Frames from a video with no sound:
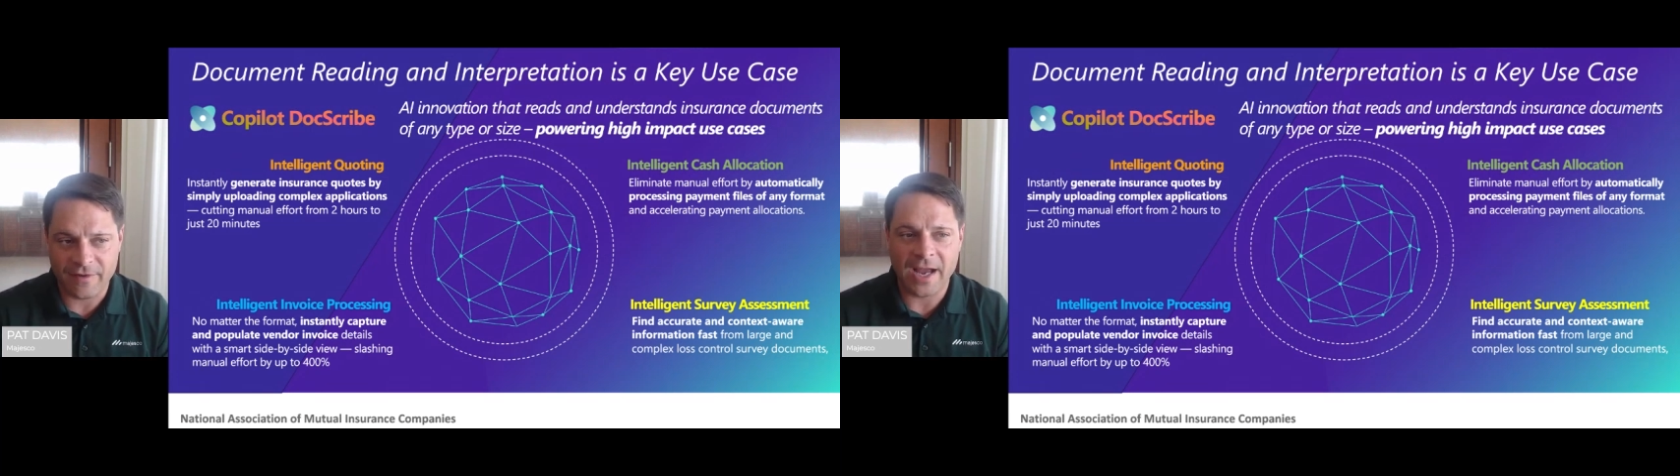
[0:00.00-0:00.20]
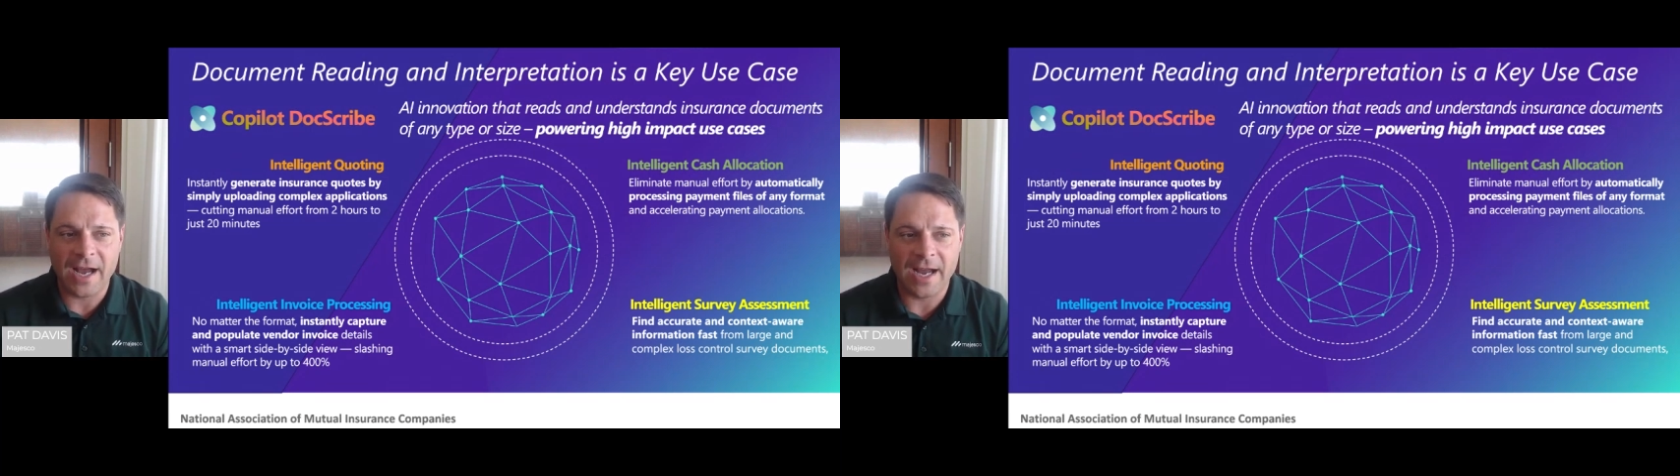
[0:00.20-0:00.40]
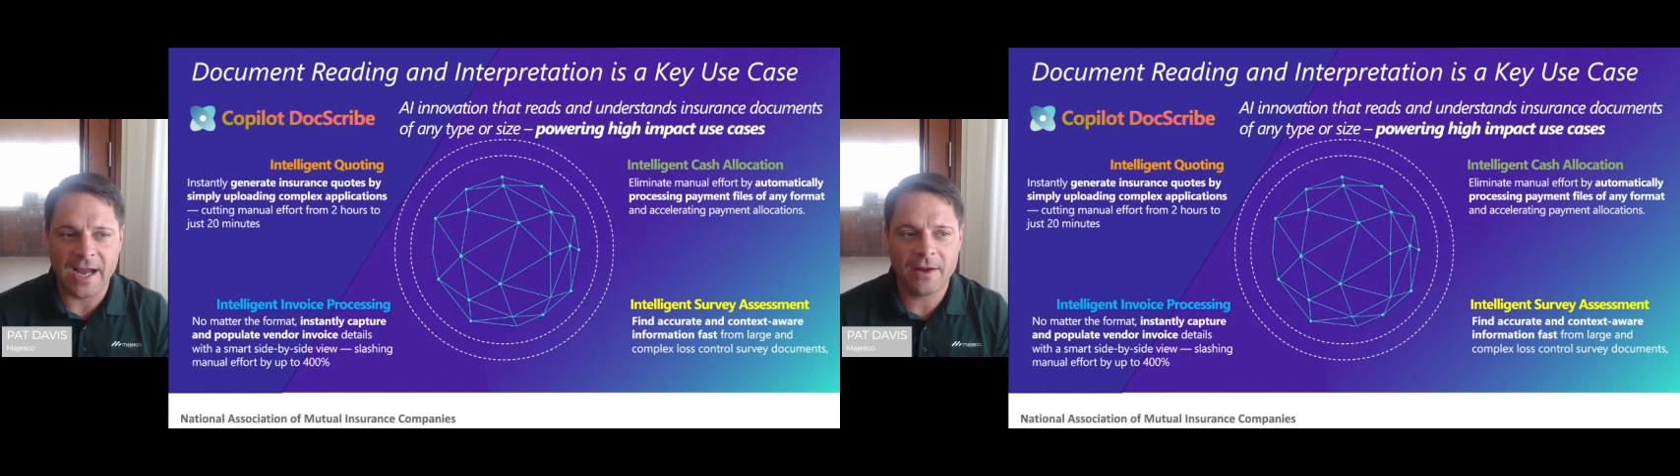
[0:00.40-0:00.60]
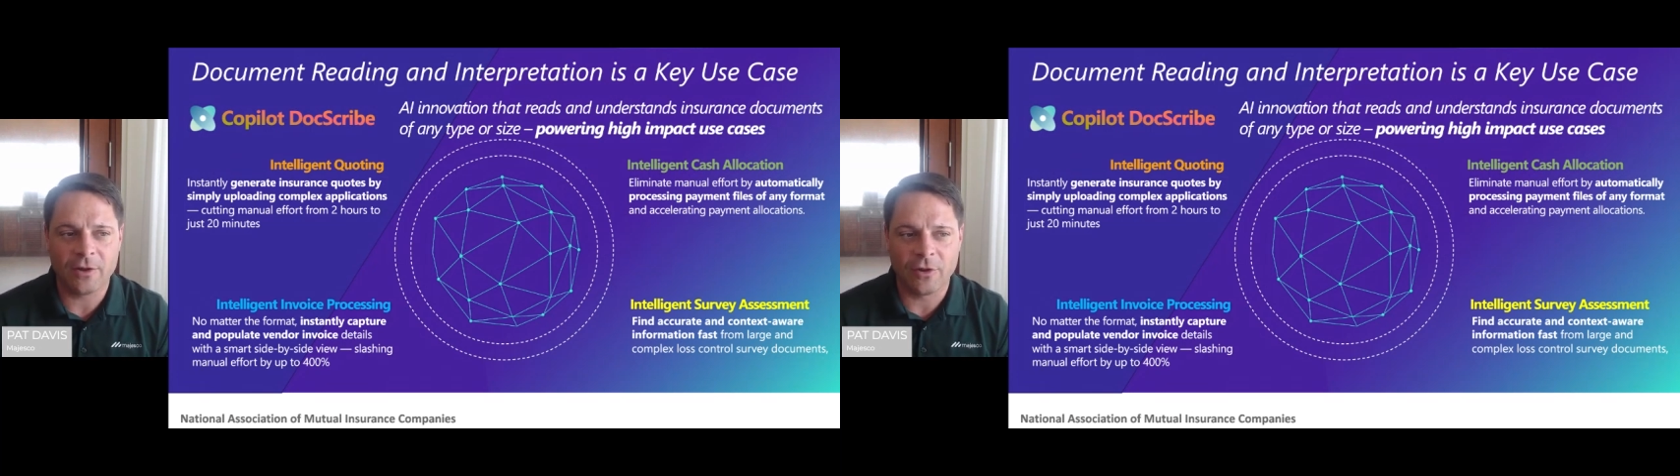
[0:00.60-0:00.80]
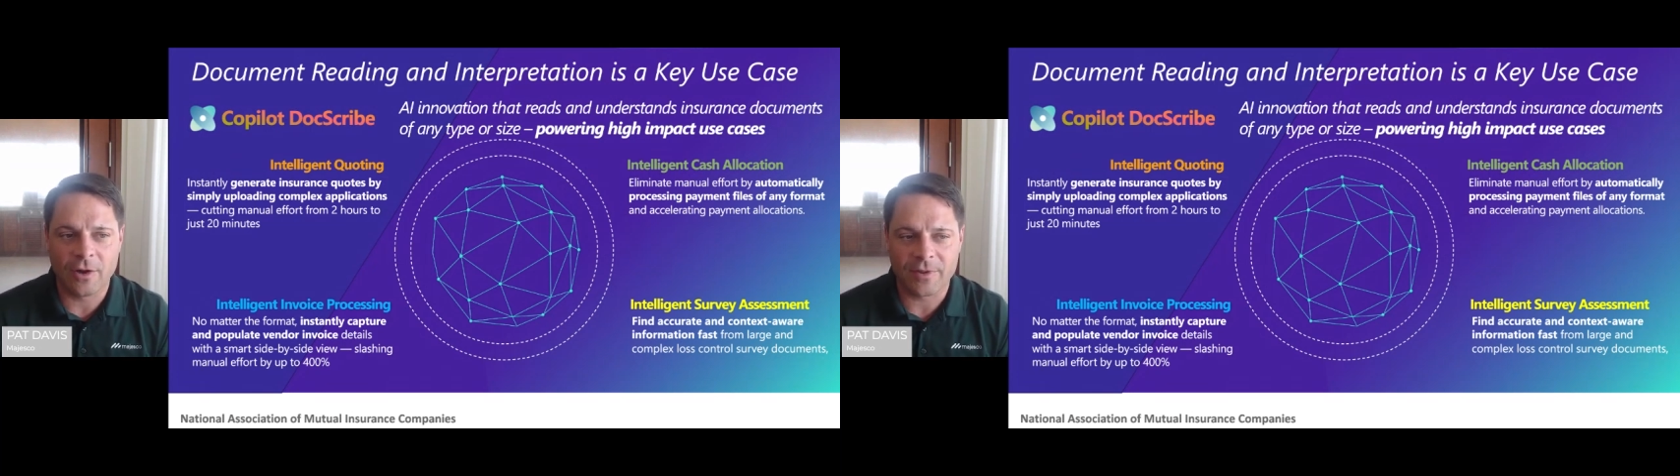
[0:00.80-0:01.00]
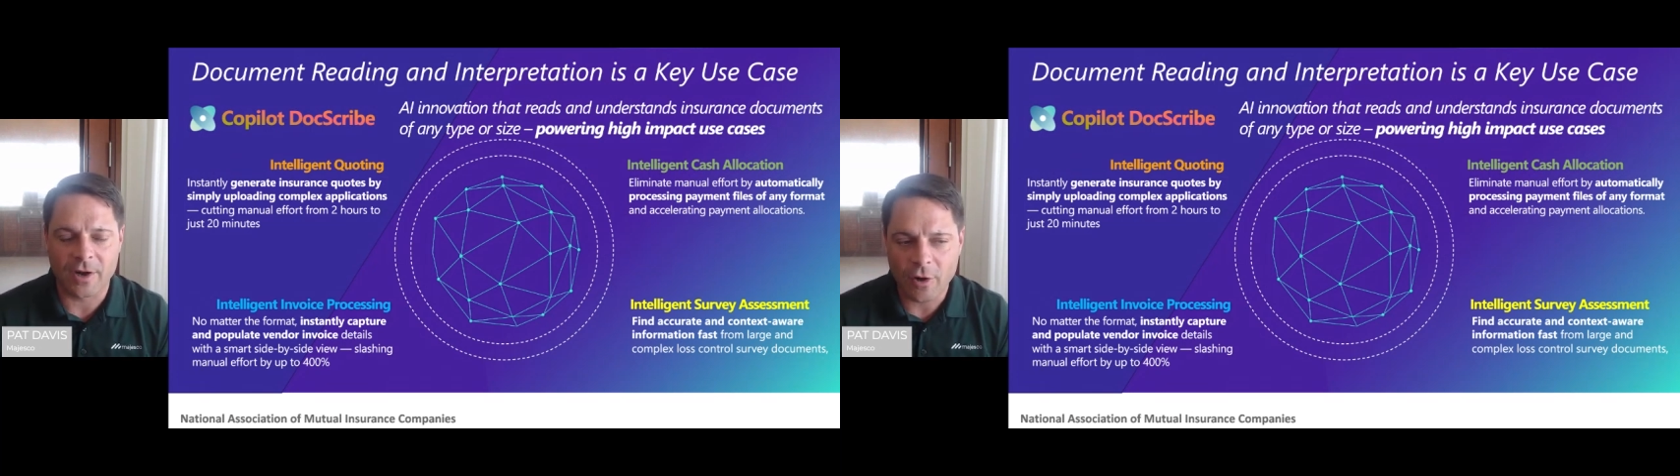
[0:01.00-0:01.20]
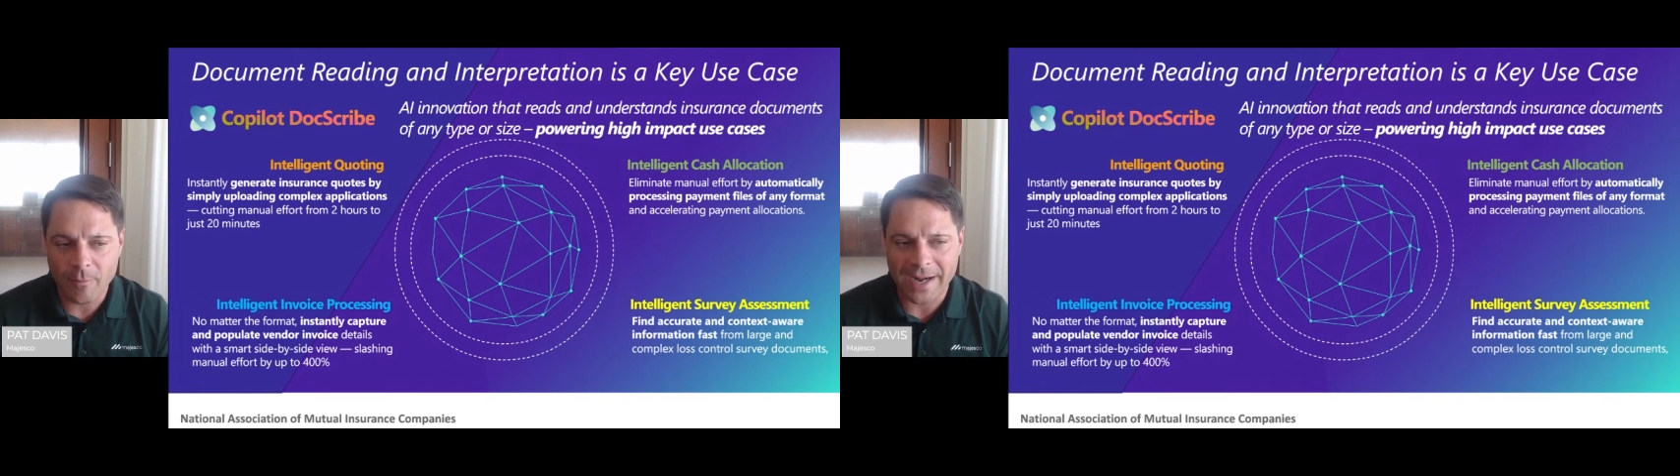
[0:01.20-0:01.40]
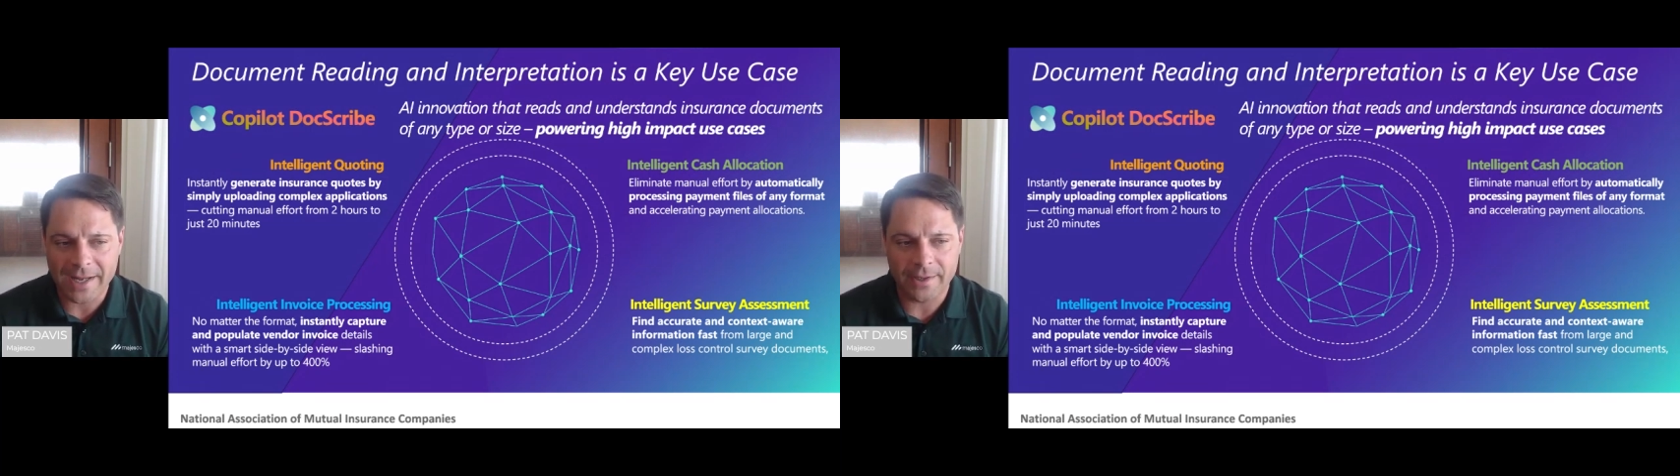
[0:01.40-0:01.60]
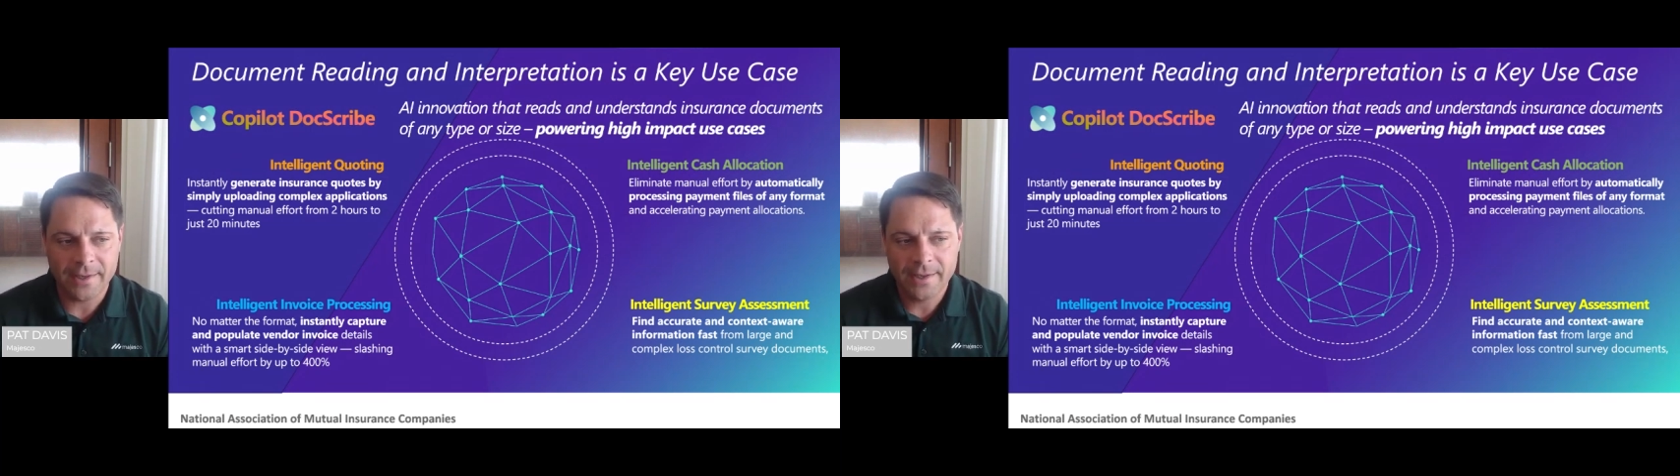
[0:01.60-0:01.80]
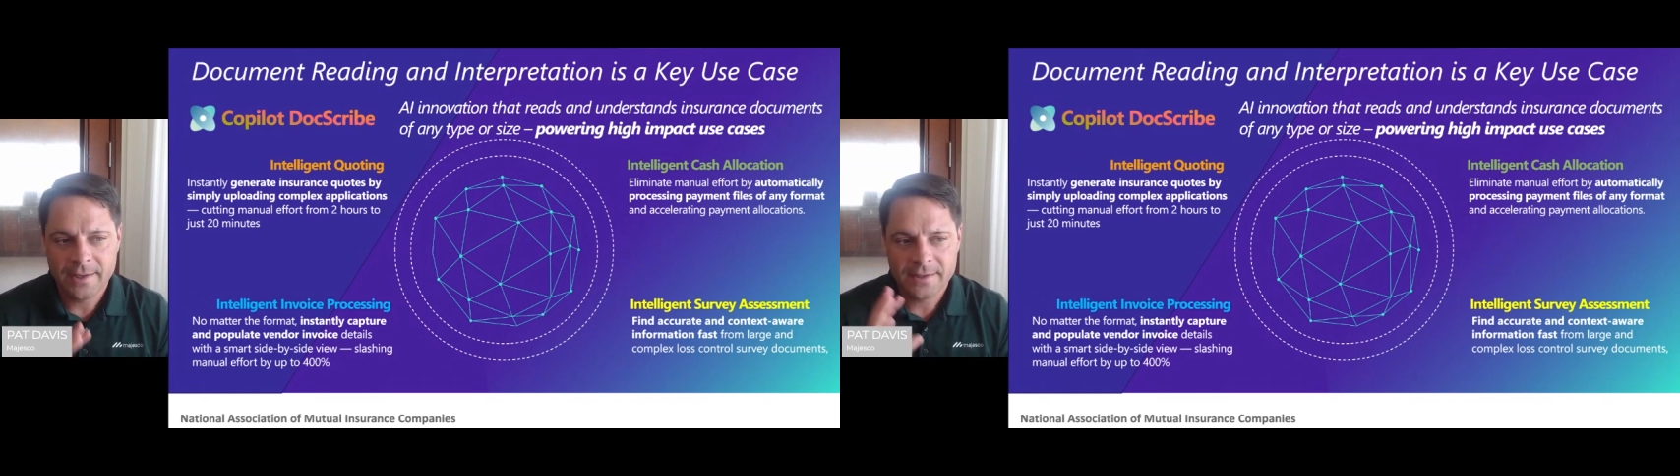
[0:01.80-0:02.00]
AI along with our Copilot